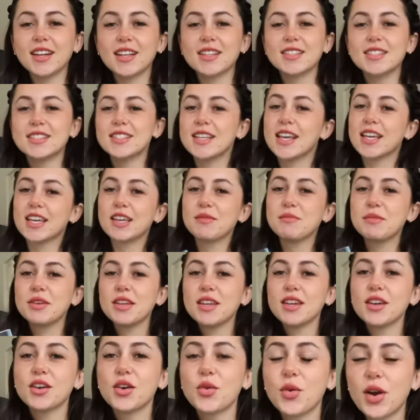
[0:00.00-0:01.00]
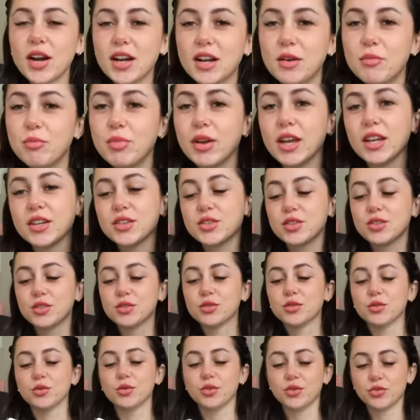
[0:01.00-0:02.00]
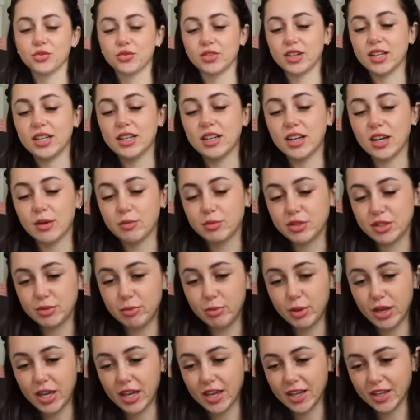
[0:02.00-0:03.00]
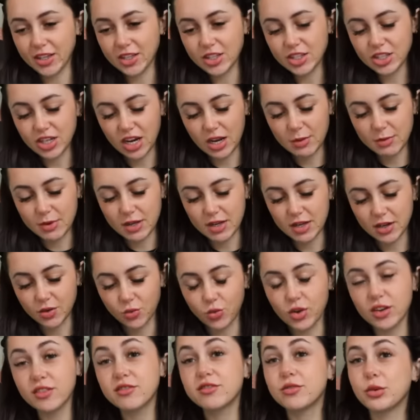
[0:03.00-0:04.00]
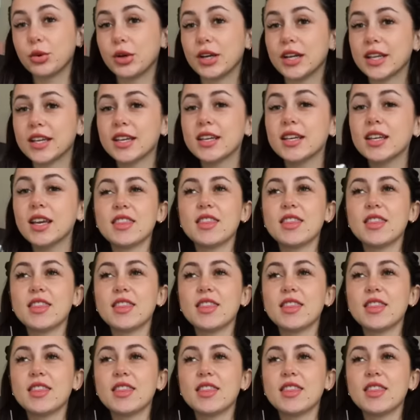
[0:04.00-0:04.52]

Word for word: It's taken me quite a bit to read up to page. I'm on 140.